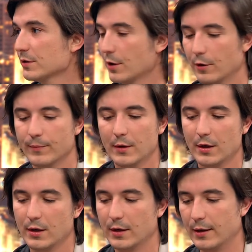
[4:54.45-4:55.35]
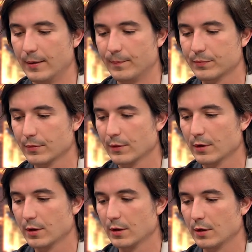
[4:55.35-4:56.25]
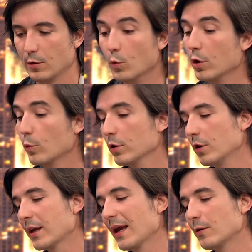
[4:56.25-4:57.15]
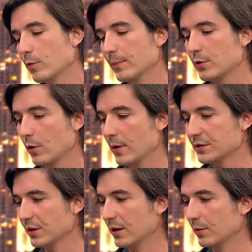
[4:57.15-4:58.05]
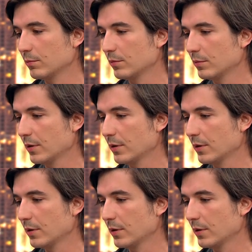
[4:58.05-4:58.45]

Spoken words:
So we're looking at crypto as a